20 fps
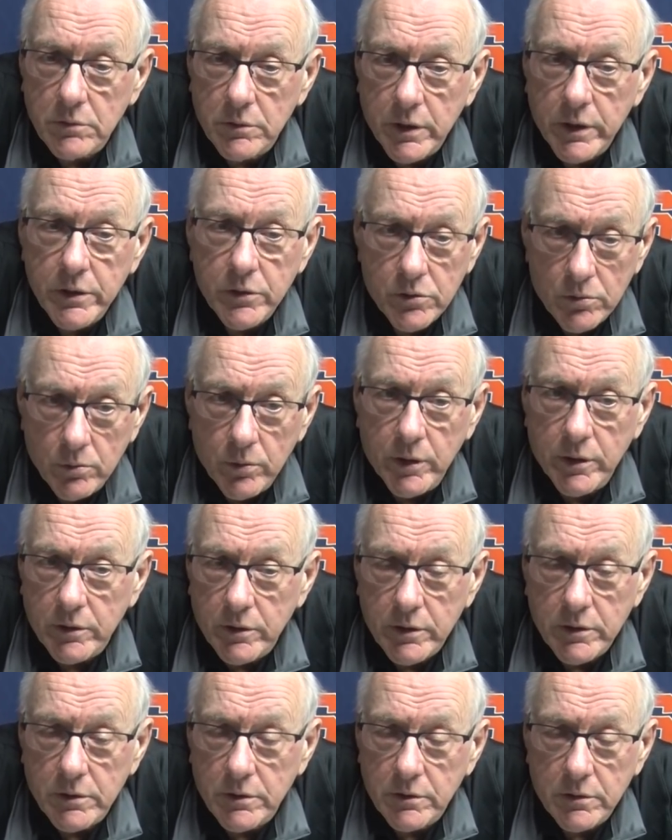into it.
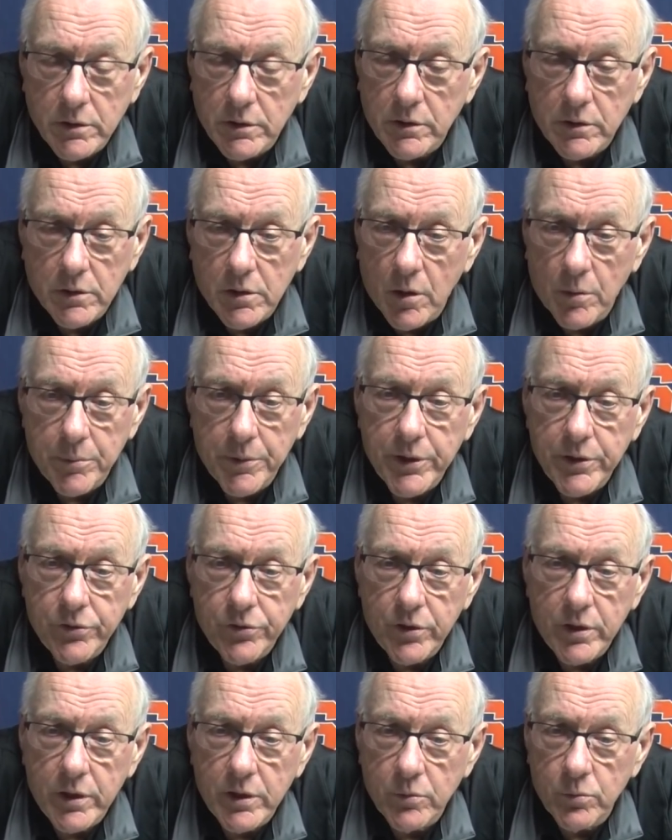It didn't come
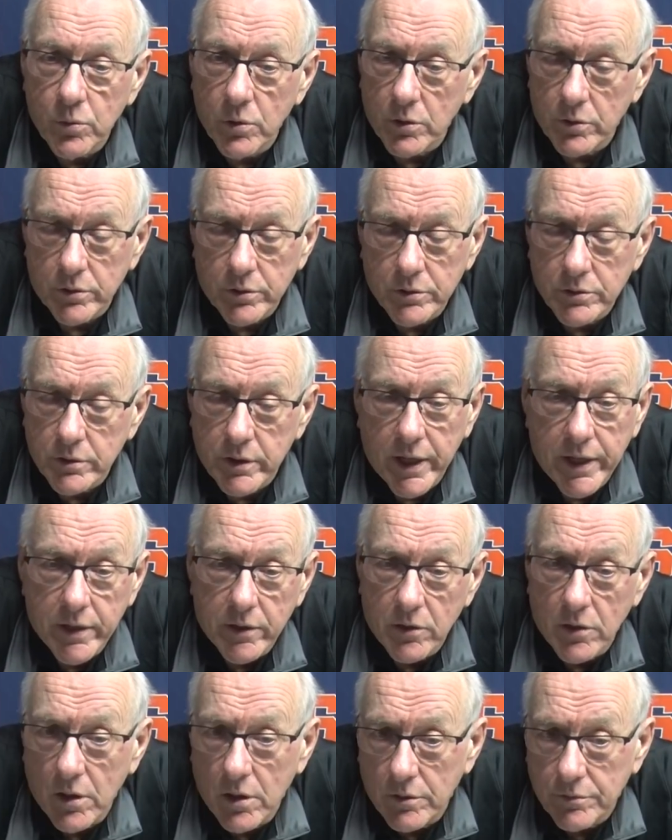easy. He worked his
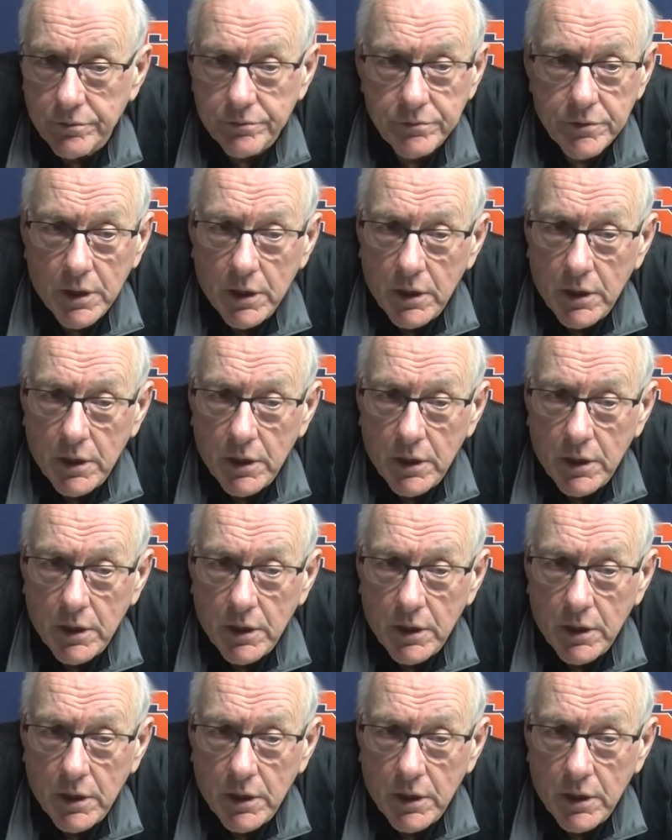tail off.